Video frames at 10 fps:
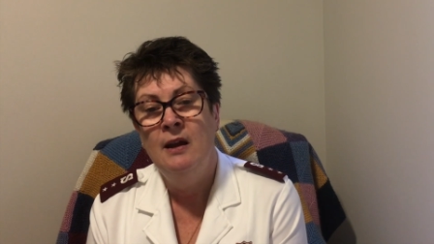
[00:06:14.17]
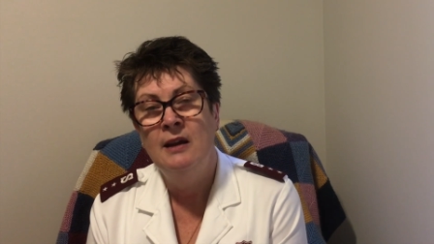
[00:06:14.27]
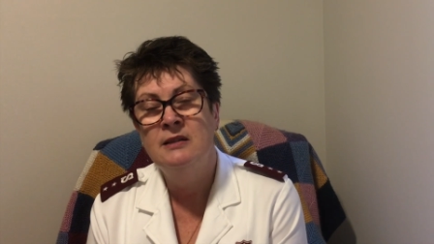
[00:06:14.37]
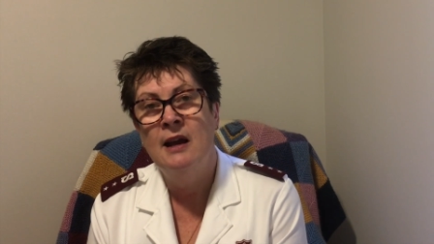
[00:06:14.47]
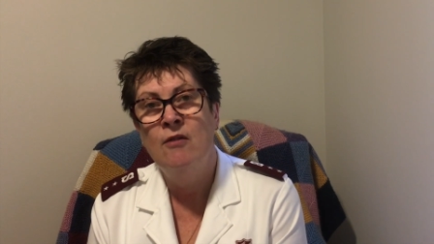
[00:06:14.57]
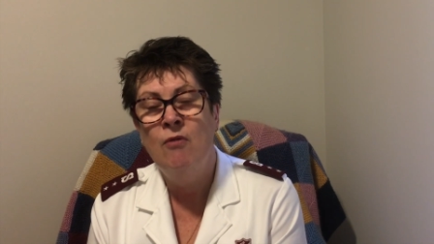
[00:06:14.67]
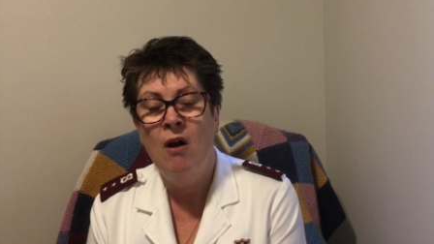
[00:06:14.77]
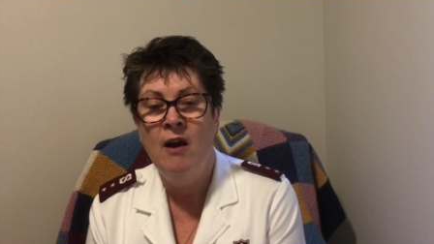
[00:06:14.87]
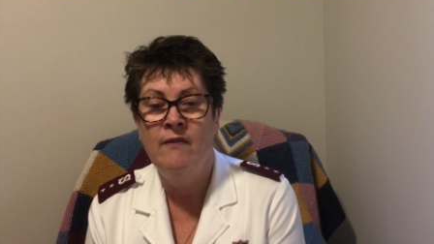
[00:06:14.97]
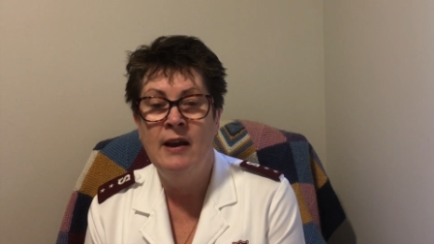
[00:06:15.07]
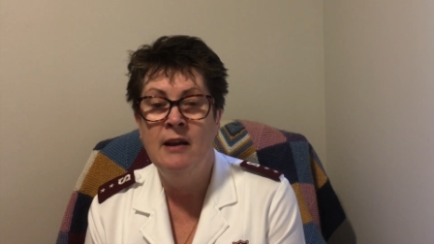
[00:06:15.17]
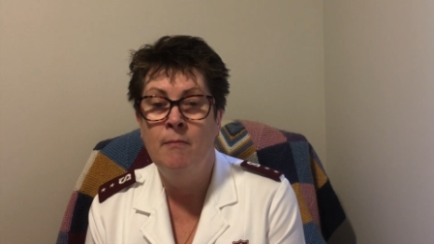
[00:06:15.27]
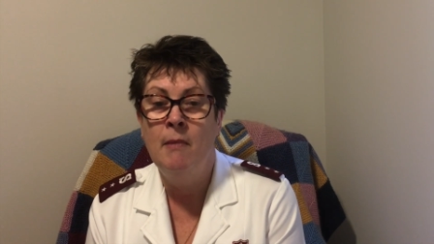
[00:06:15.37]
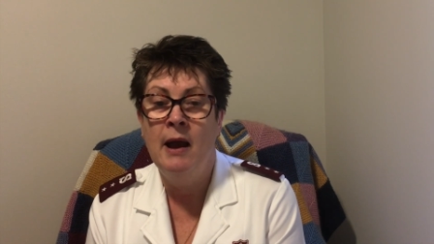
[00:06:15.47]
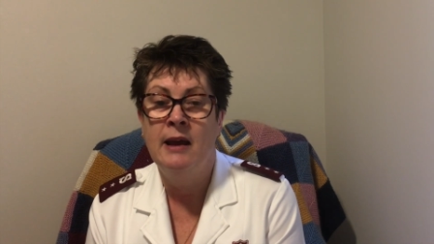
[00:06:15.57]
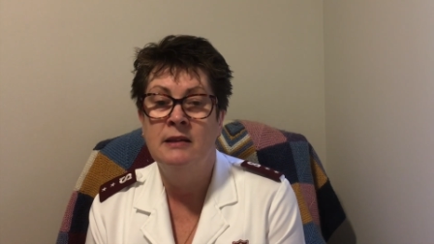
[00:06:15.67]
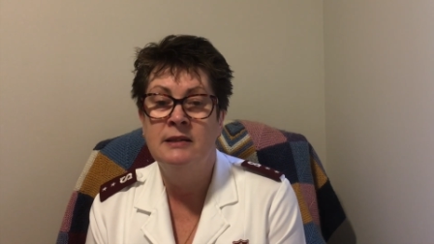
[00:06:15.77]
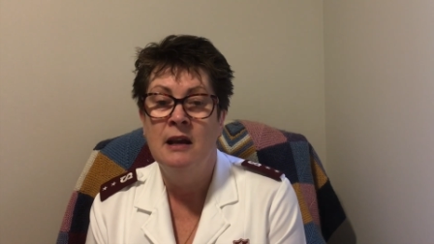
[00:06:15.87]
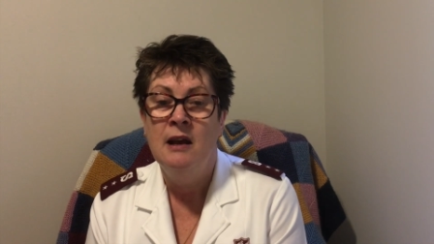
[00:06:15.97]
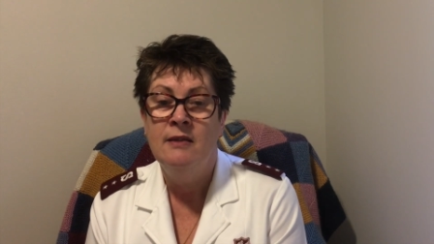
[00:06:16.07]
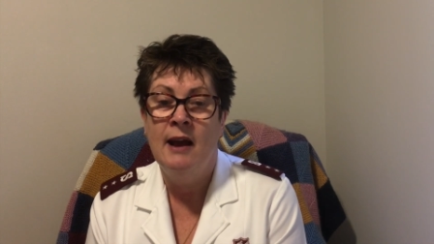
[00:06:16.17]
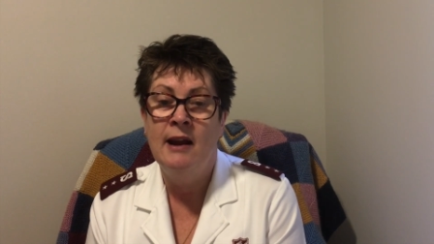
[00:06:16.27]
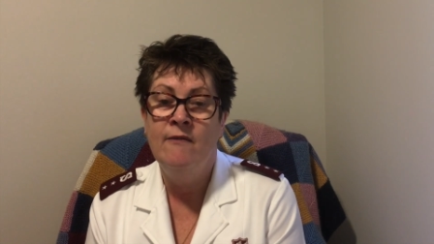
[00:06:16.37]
As they arrive in Emmaus, they